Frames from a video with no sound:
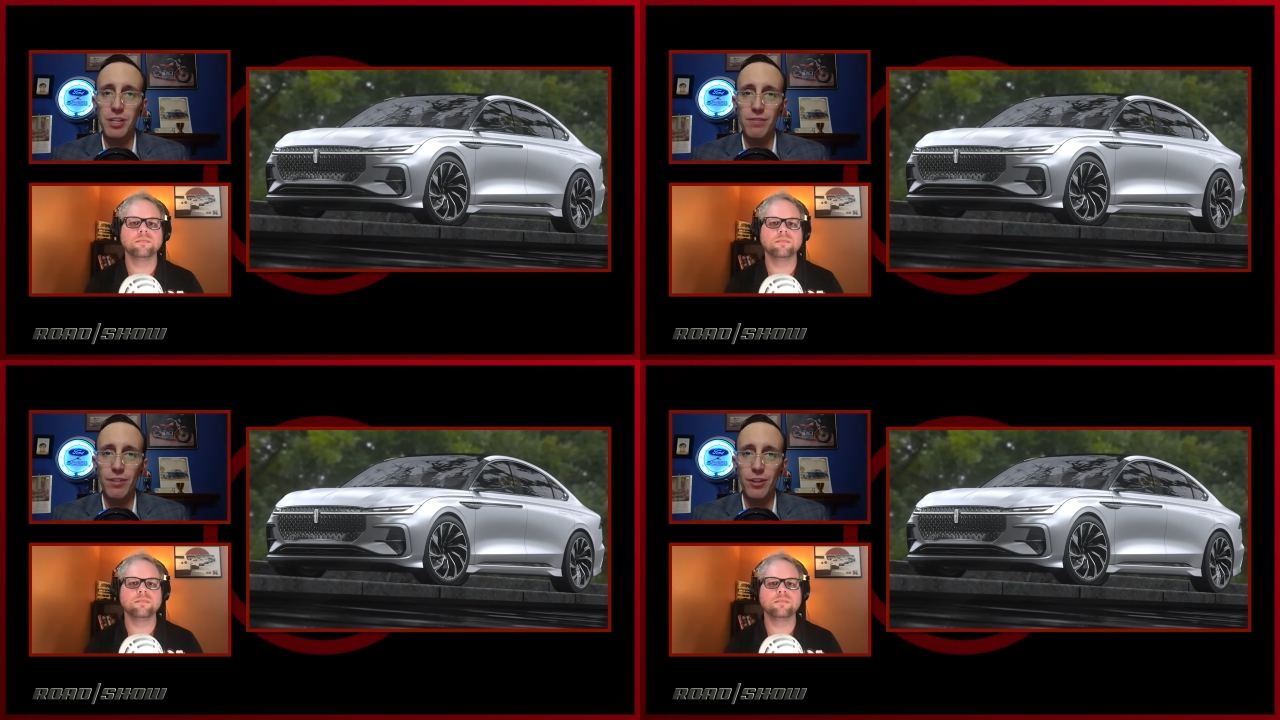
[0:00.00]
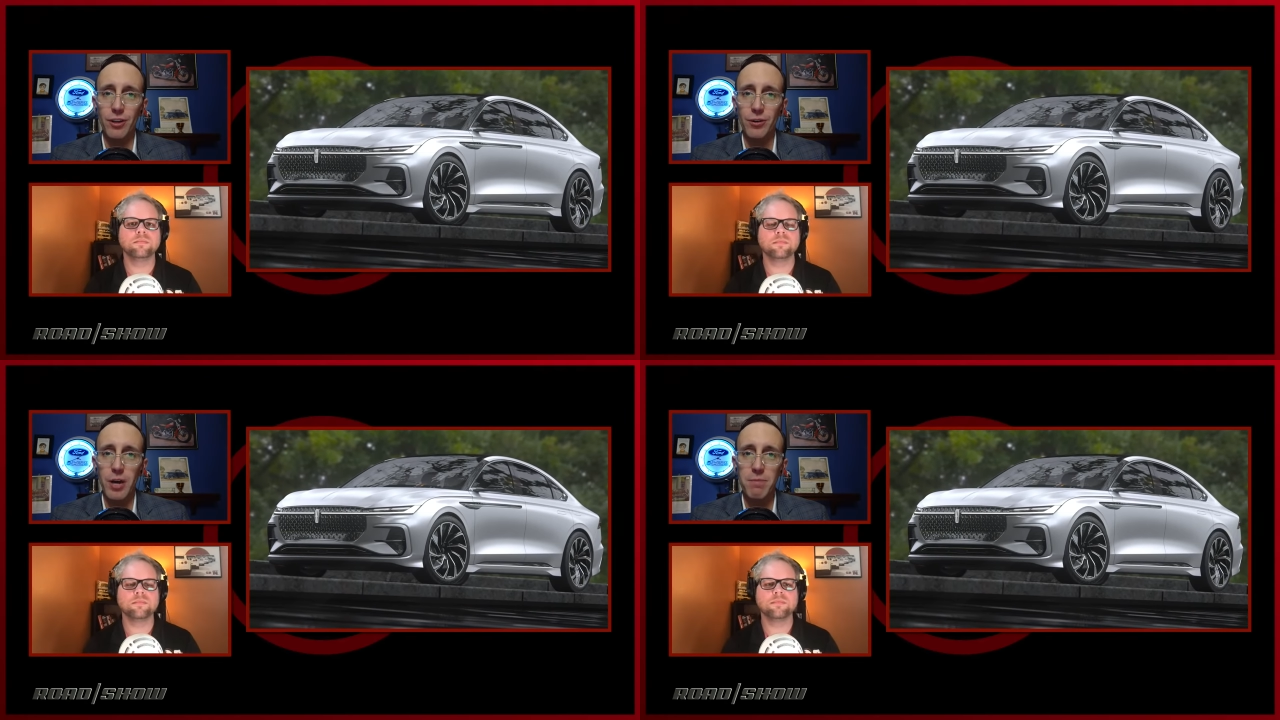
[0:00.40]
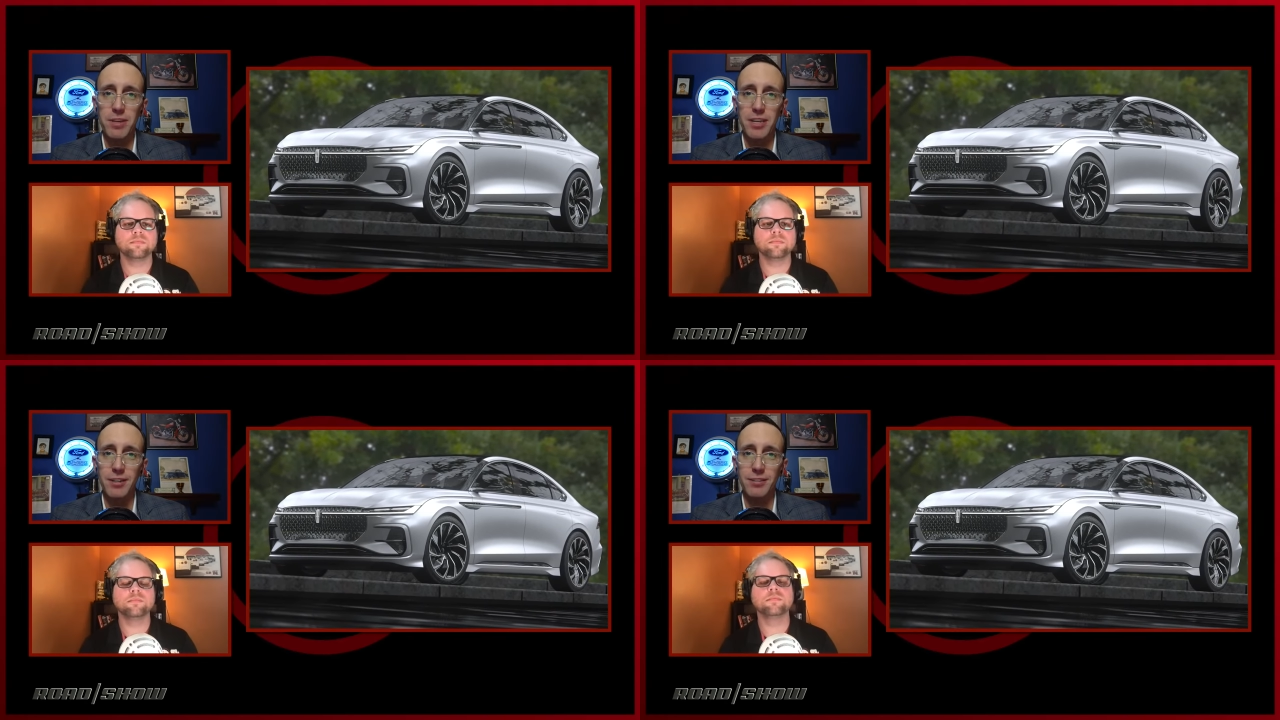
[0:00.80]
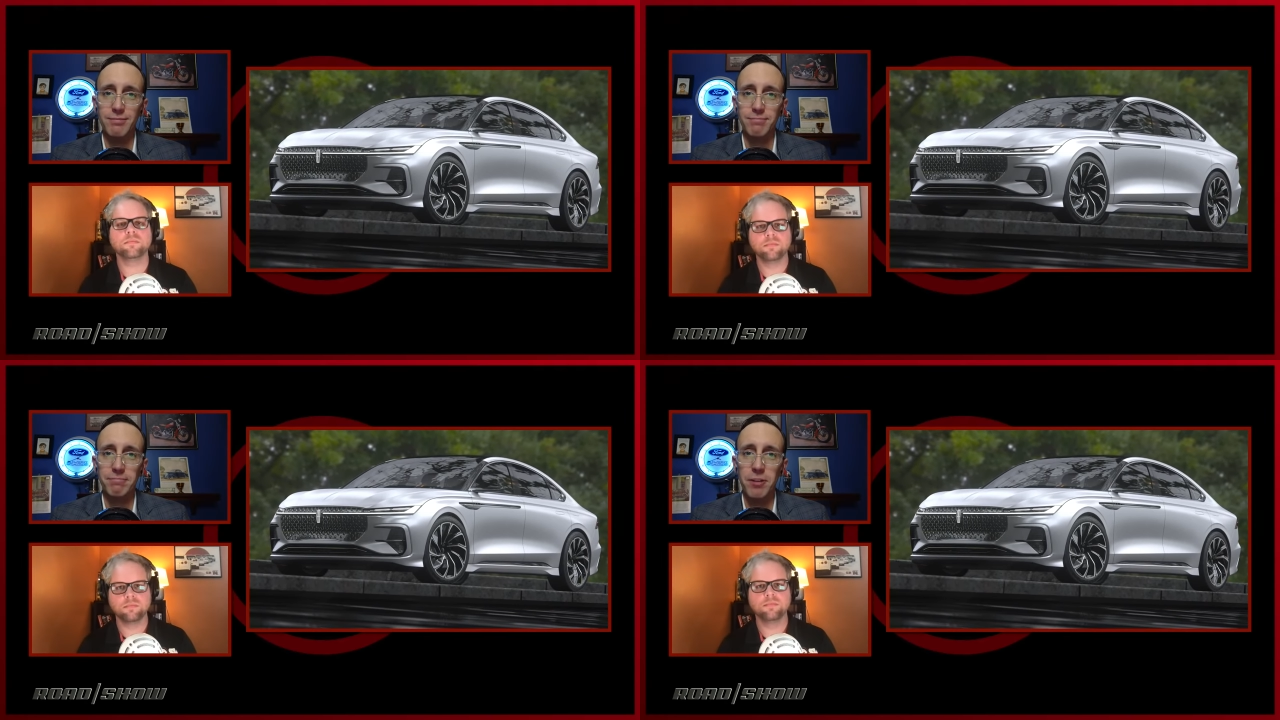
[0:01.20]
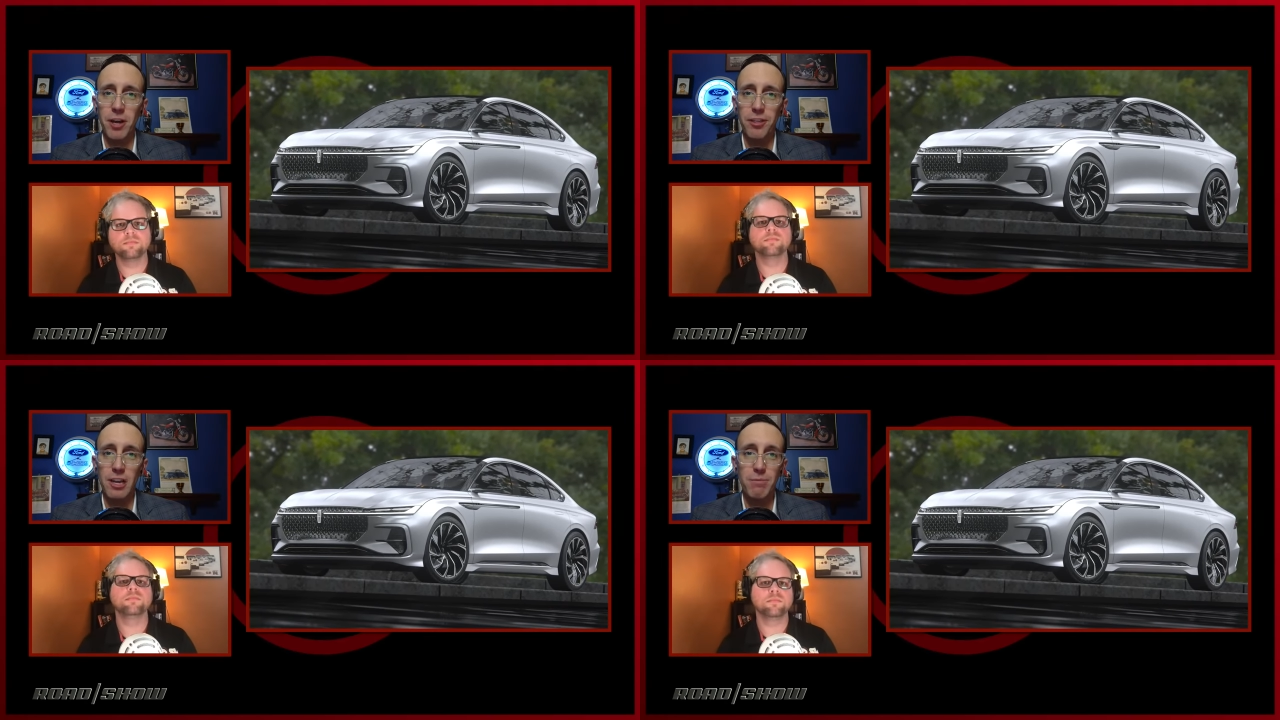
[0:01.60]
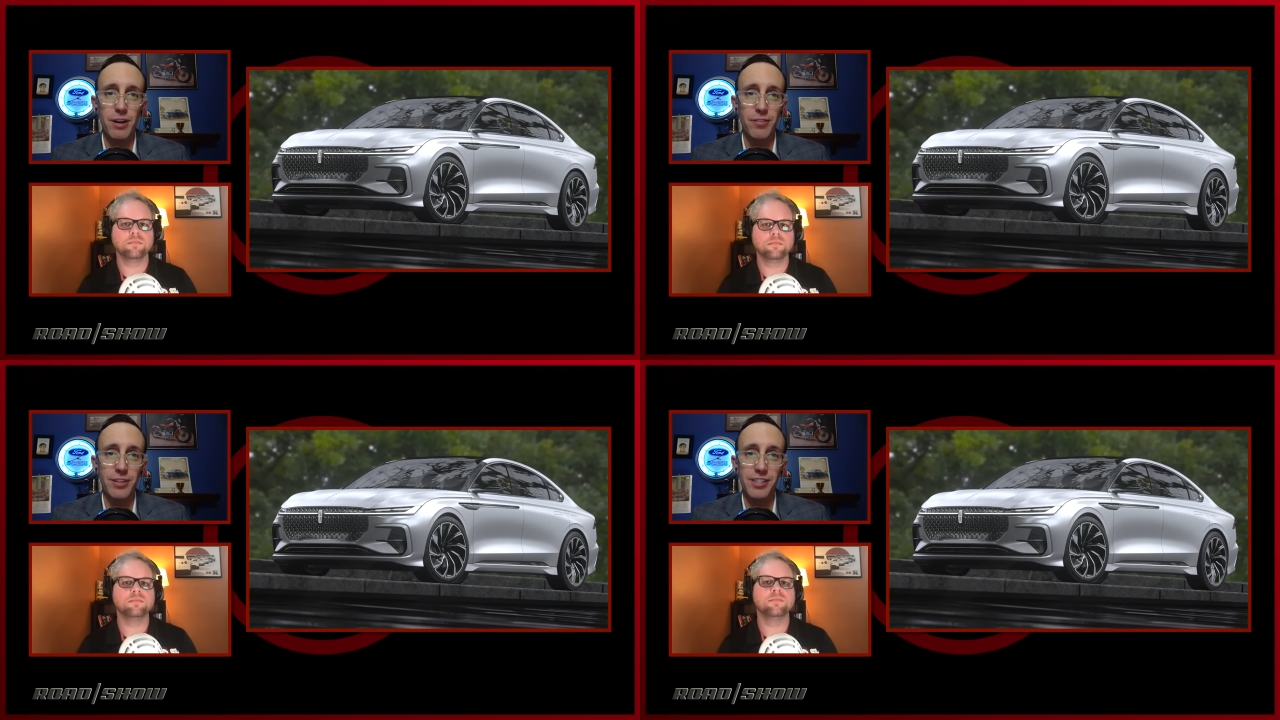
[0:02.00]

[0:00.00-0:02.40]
Speaker 1: Even though, I mean, nothing about the